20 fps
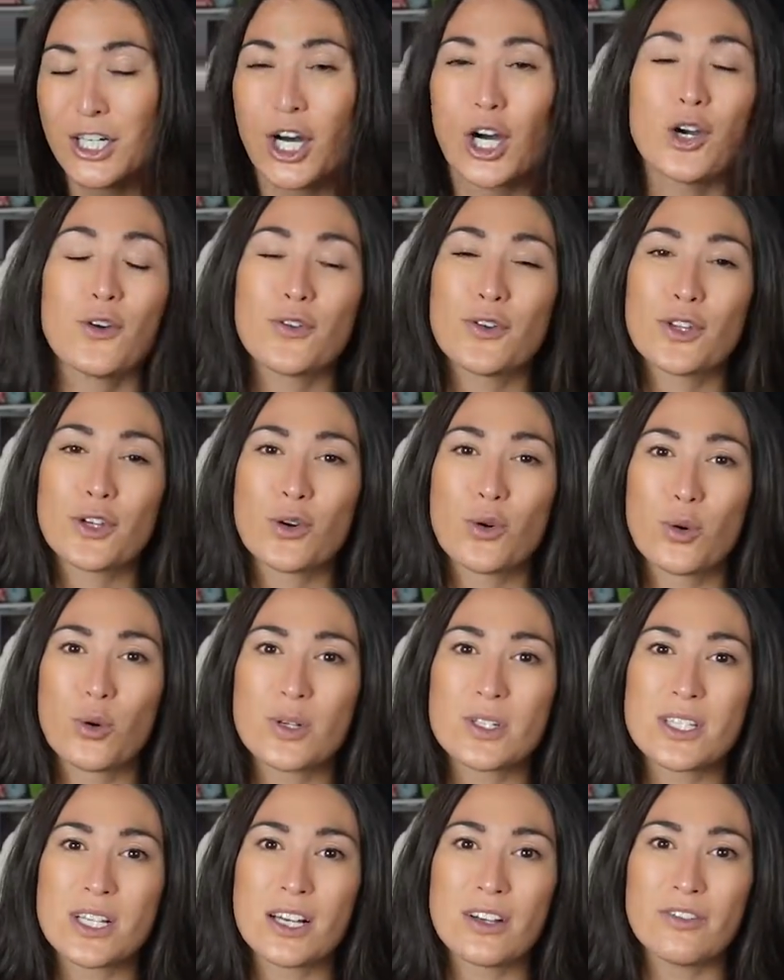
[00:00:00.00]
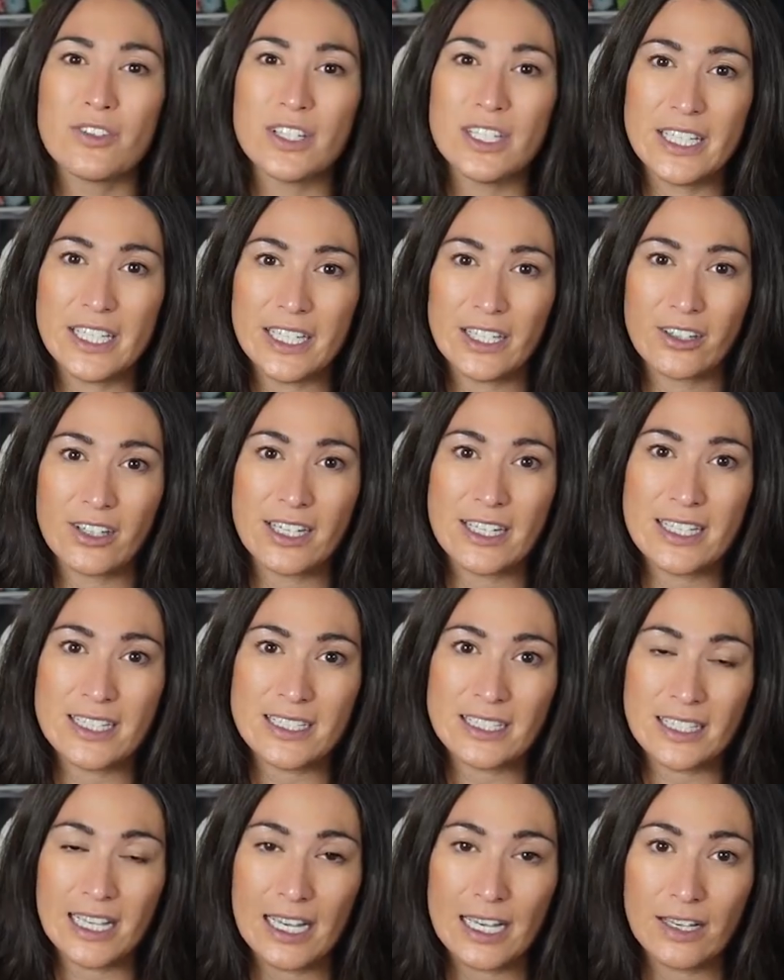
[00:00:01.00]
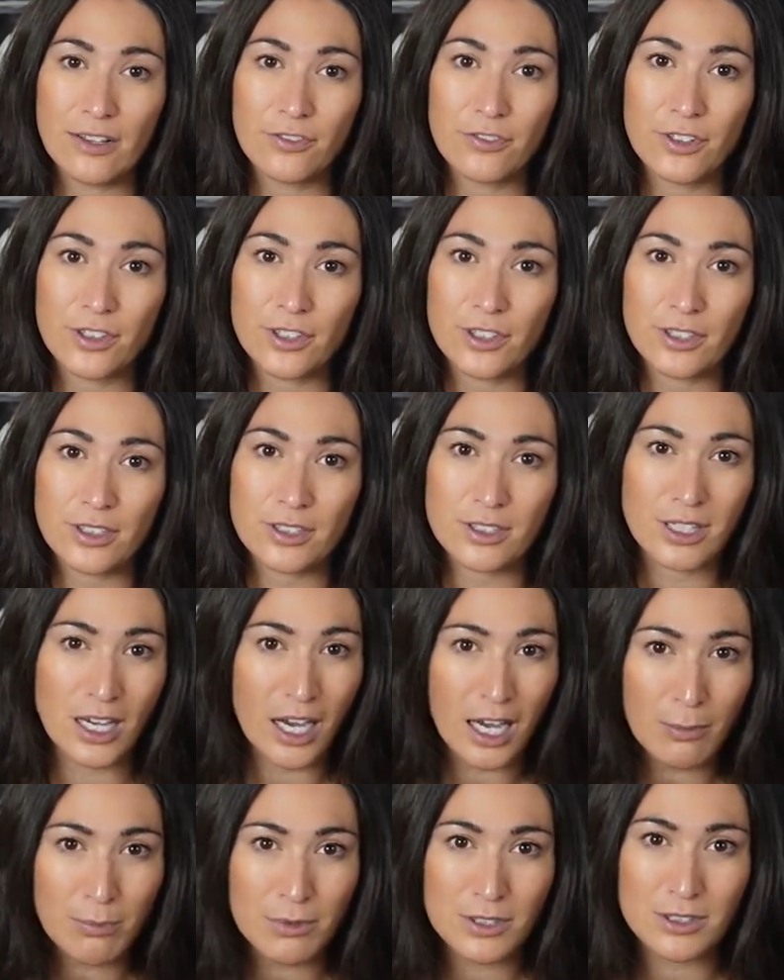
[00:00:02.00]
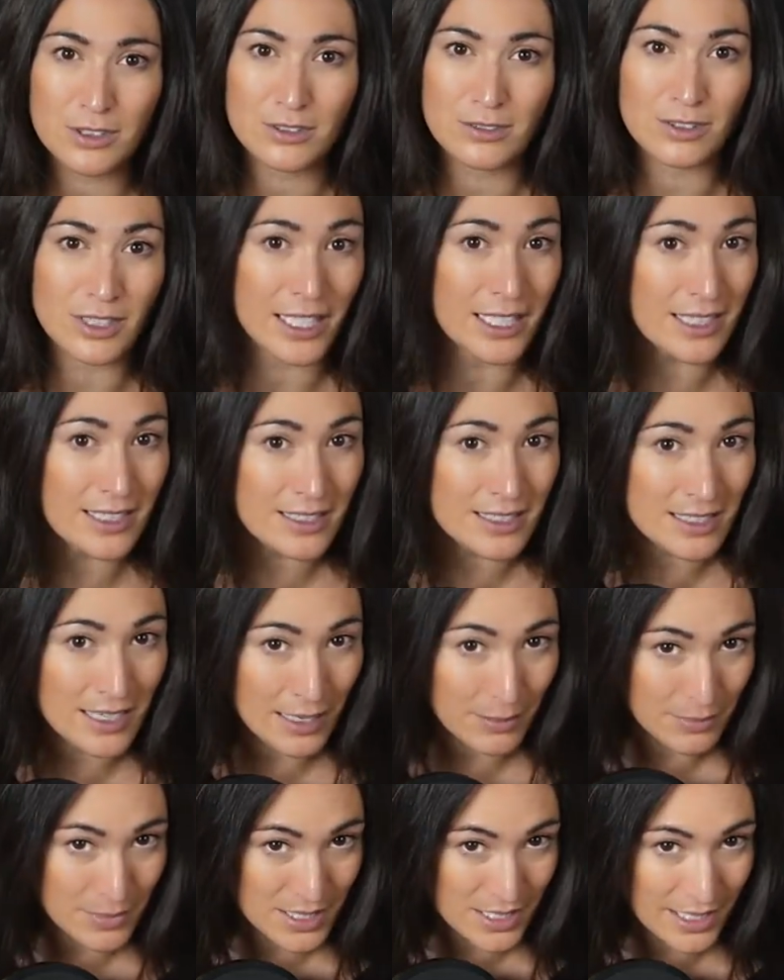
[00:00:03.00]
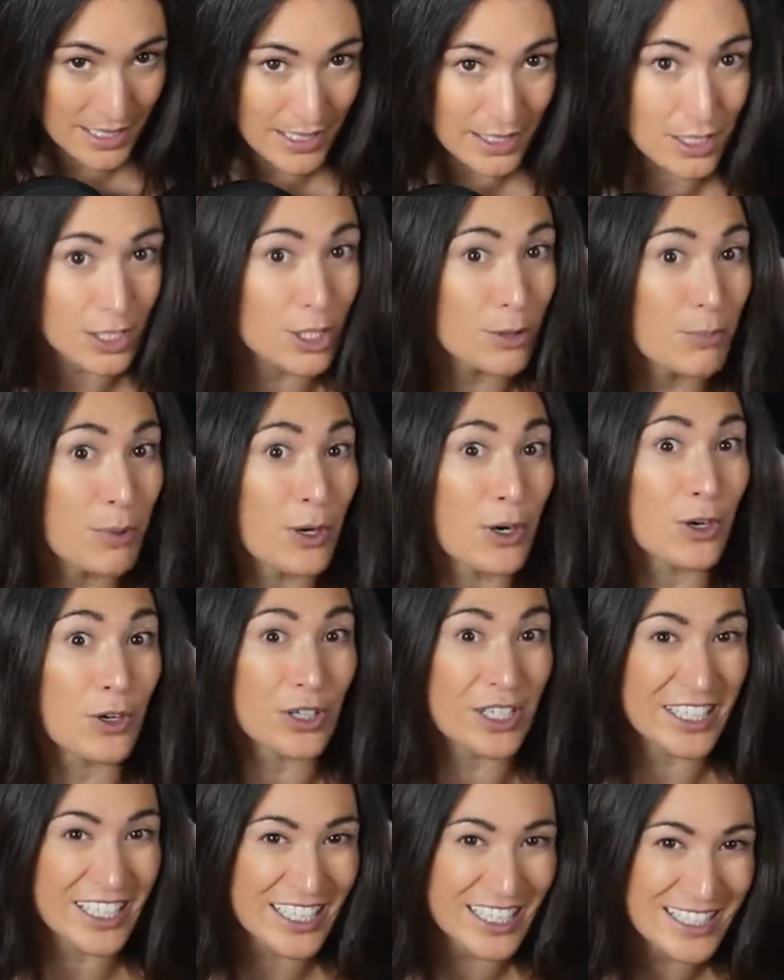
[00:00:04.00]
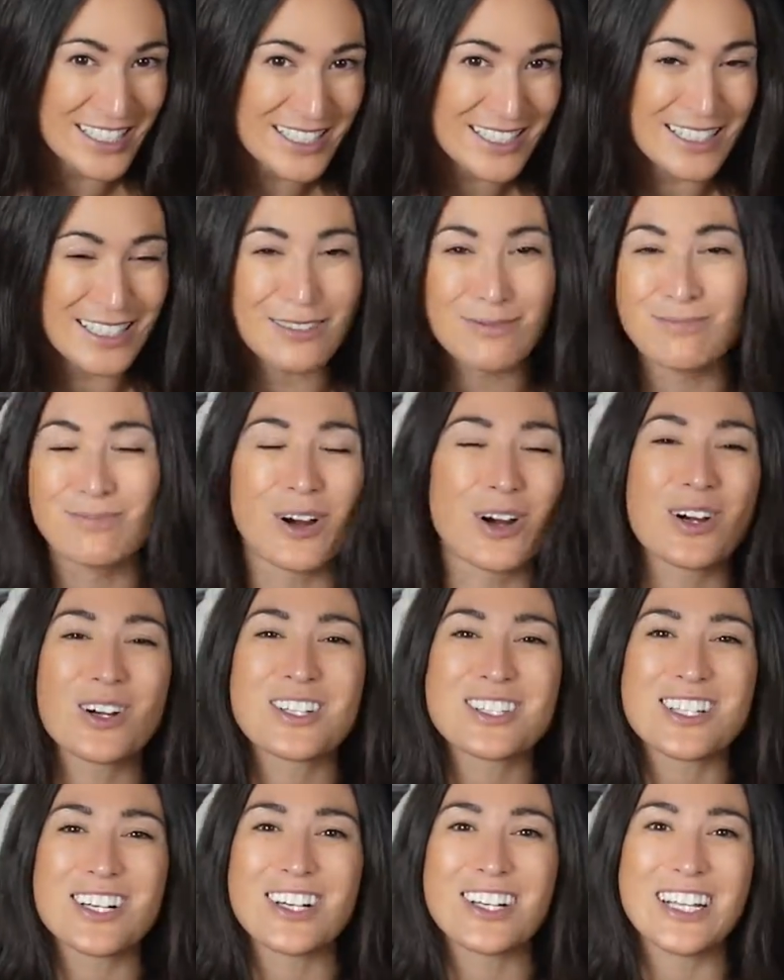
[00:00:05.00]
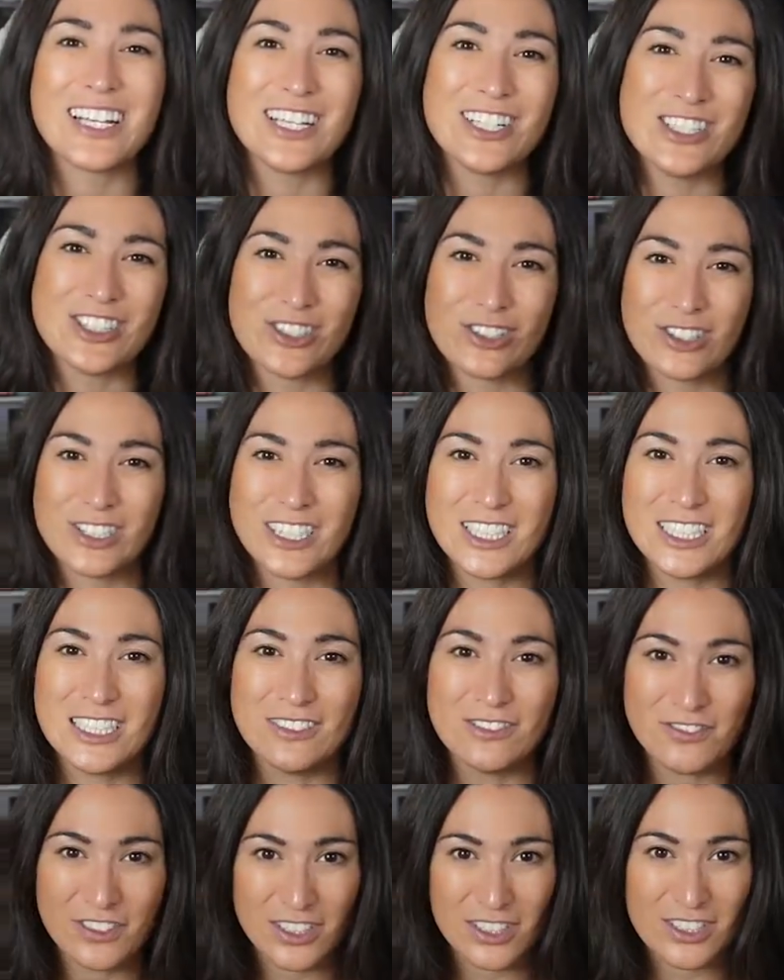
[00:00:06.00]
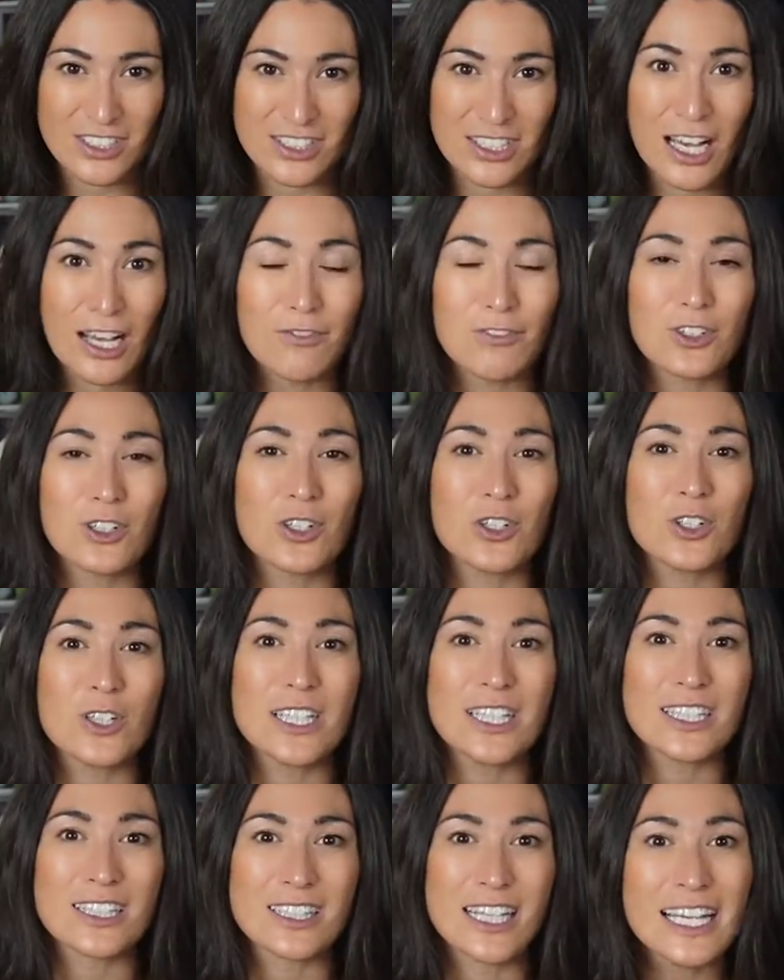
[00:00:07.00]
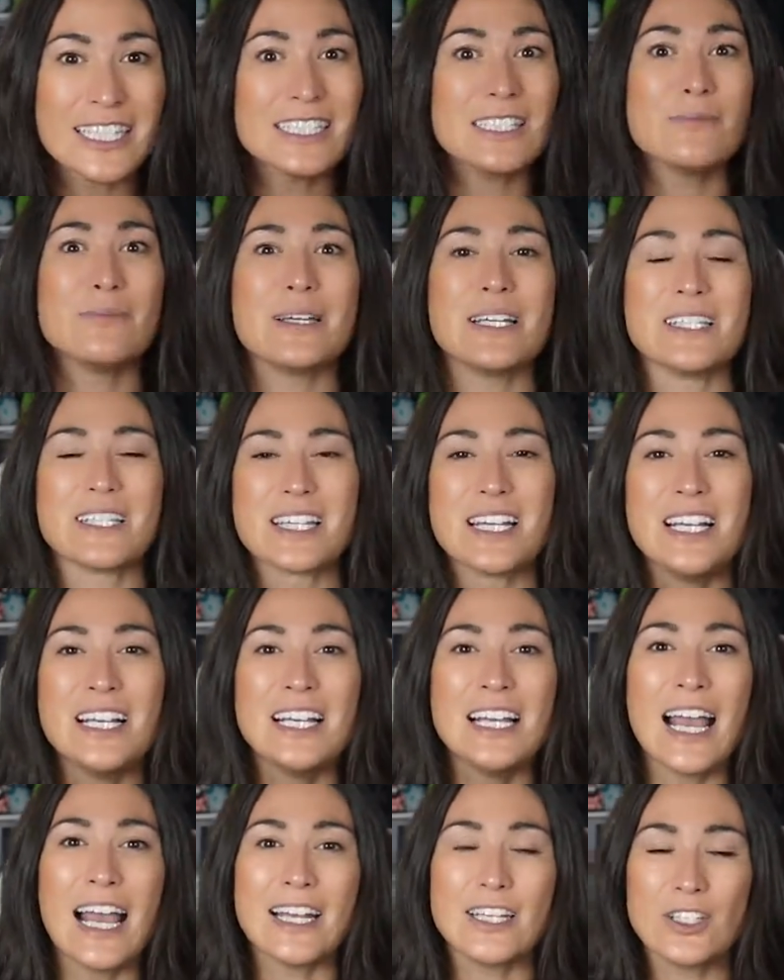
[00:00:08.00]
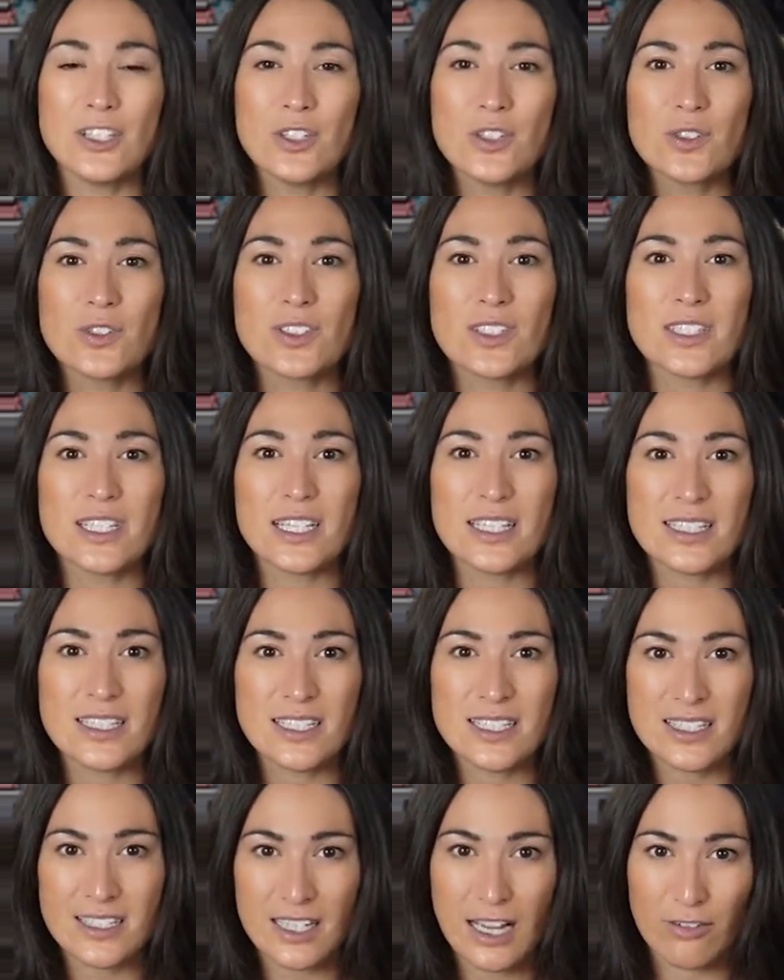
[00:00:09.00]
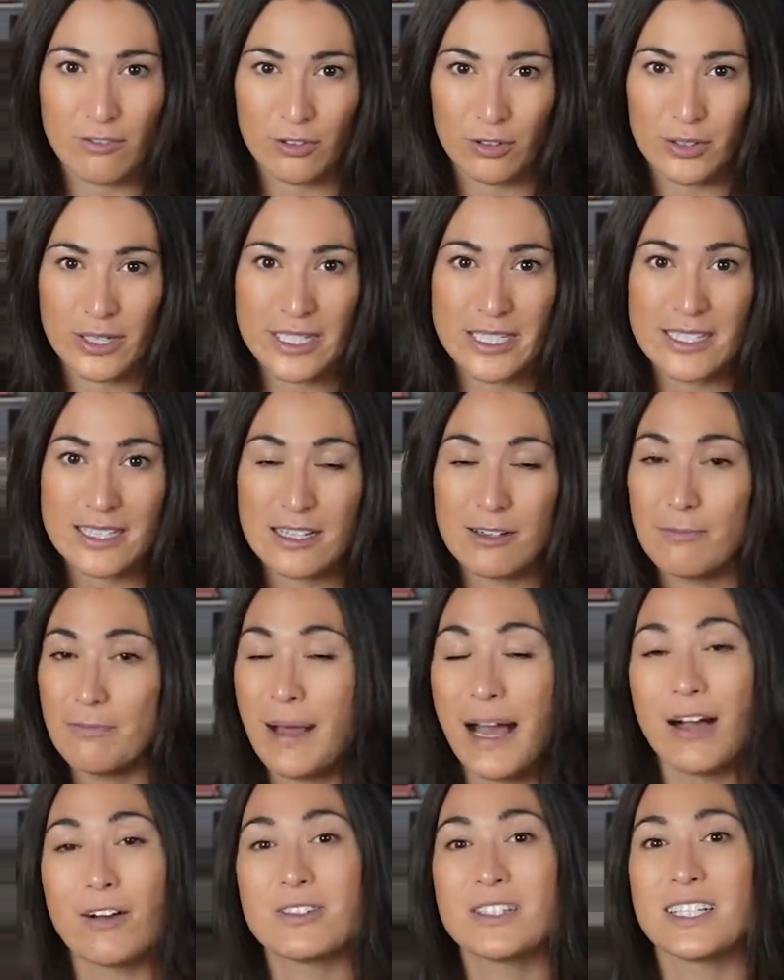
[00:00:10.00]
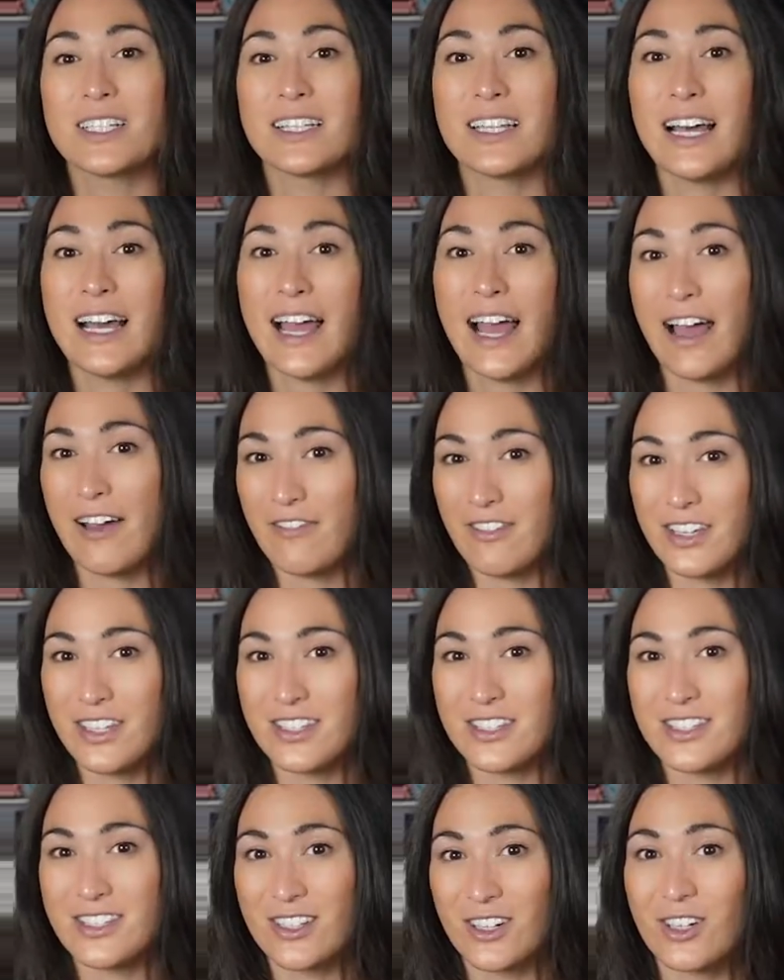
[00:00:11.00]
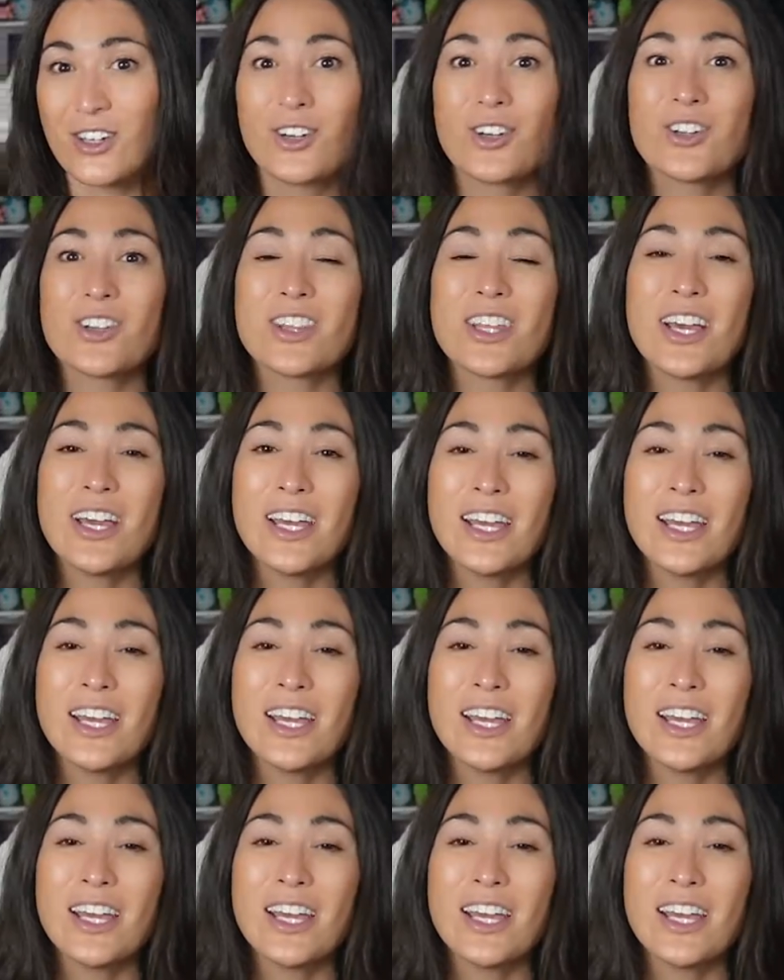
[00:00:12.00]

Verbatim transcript: Over the course of a year in his life, Copper, like his namesake, Copernicus, embarks on a journey of philosophical enlightenment and uses his discoveries about the heavens, earth,